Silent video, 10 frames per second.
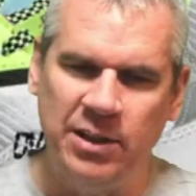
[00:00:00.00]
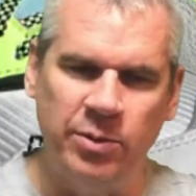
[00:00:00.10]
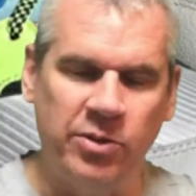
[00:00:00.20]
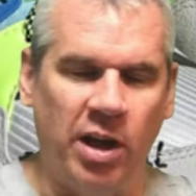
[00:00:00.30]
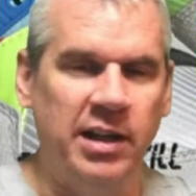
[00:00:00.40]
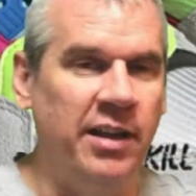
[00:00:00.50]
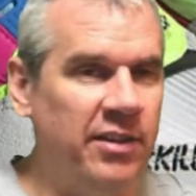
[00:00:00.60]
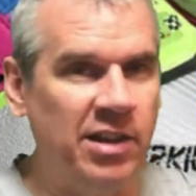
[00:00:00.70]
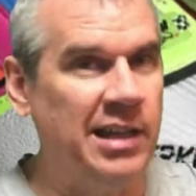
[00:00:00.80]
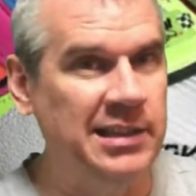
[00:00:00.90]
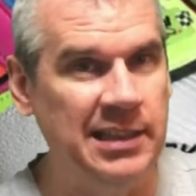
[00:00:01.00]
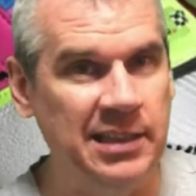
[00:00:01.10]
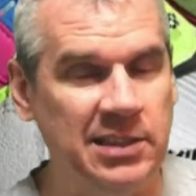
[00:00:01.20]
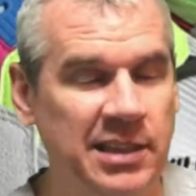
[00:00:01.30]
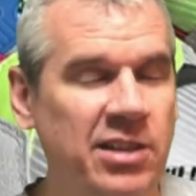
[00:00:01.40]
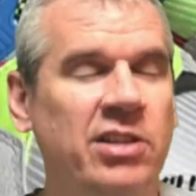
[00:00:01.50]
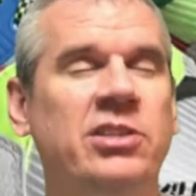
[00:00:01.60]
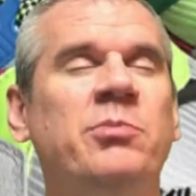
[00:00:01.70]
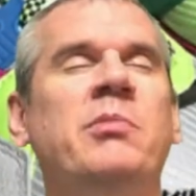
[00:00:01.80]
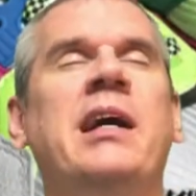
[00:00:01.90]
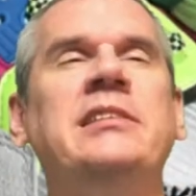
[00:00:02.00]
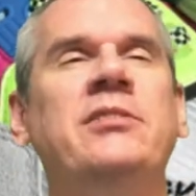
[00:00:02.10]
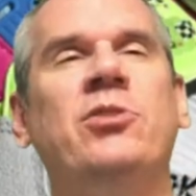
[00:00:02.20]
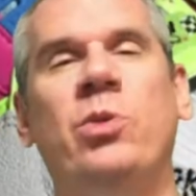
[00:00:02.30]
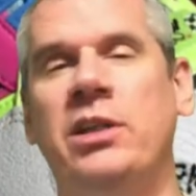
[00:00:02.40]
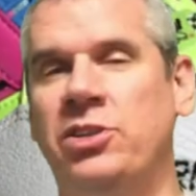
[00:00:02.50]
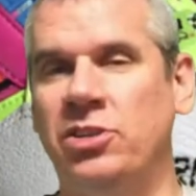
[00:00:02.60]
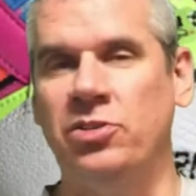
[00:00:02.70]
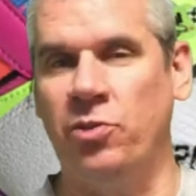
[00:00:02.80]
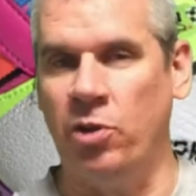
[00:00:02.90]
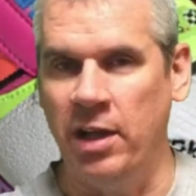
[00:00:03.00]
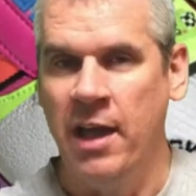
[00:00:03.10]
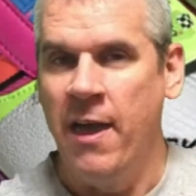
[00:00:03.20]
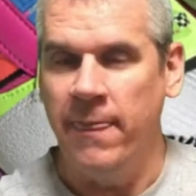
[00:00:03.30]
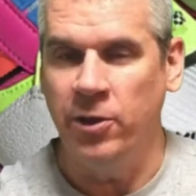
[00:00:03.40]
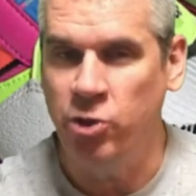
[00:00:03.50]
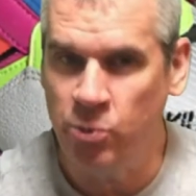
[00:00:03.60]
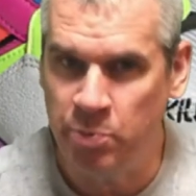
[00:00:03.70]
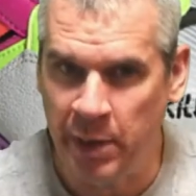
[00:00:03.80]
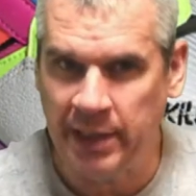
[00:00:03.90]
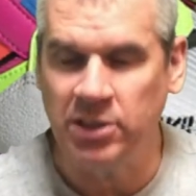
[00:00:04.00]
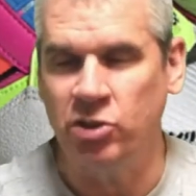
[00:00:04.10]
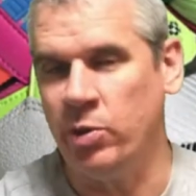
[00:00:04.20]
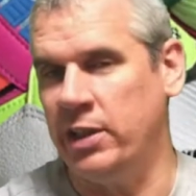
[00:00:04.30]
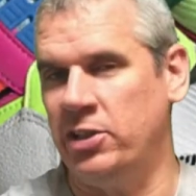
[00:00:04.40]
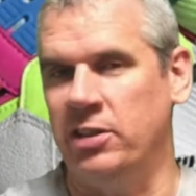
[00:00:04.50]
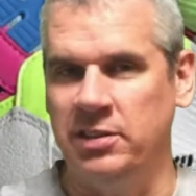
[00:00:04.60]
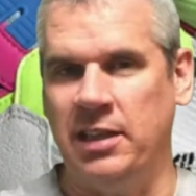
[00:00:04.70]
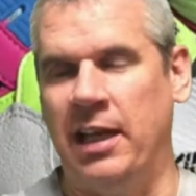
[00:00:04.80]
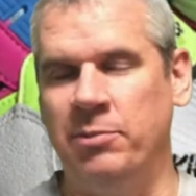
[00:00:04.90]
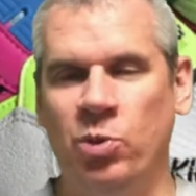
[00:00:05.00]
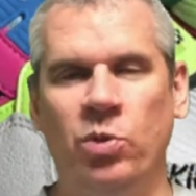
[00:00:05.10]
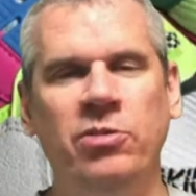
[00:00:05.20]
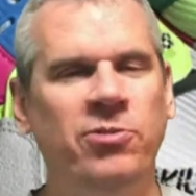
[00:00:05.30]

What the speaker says: here, we've got another Adidas, and there are some massive questions for it. The two biggest questions that I'm going